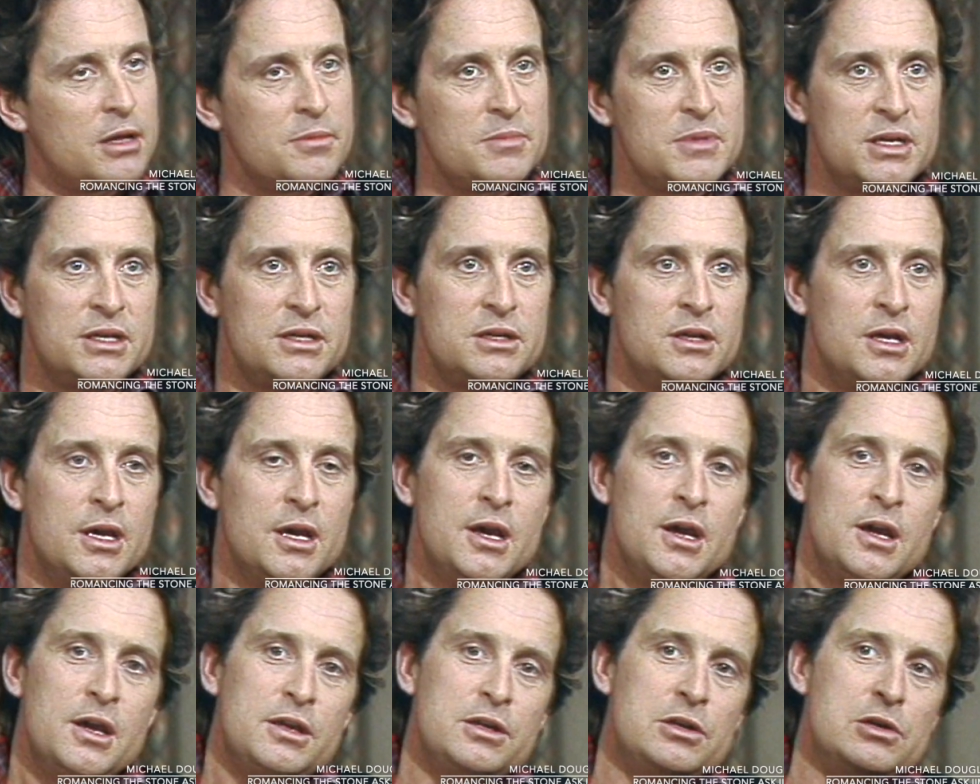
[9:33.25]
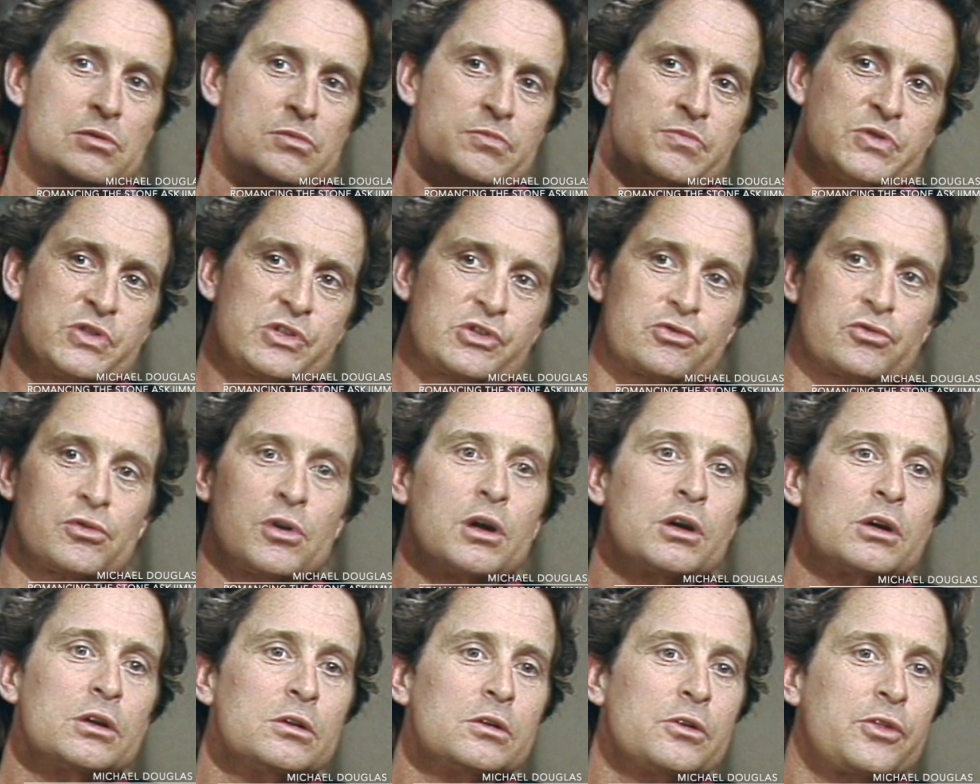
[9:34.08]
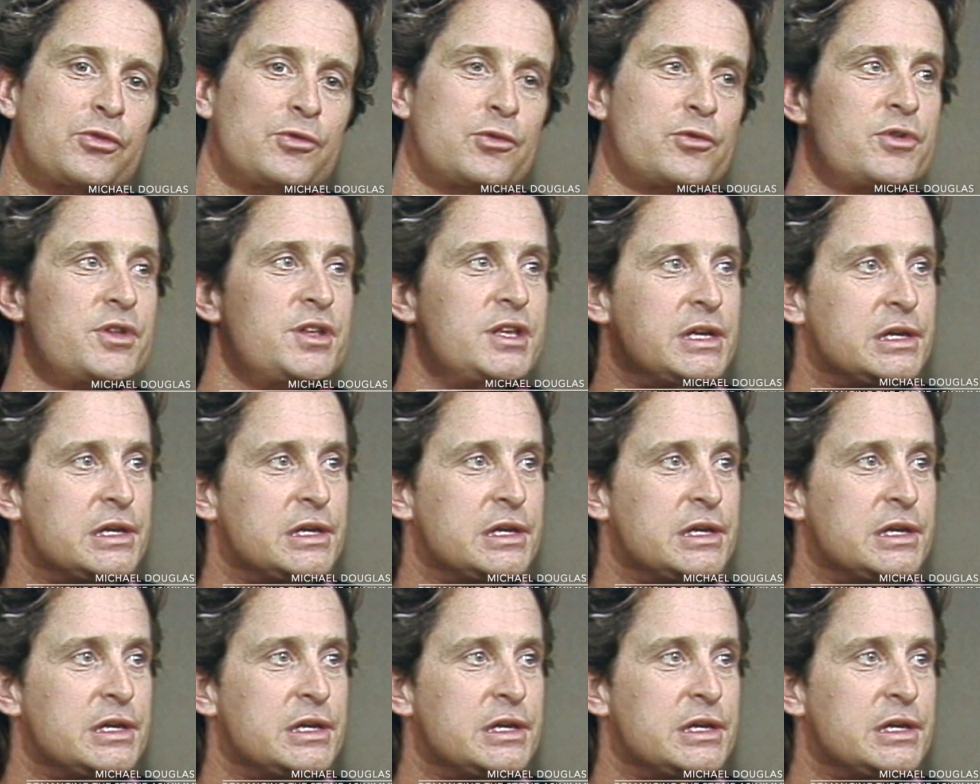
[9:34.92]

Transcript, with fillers: I mean, you struggle through the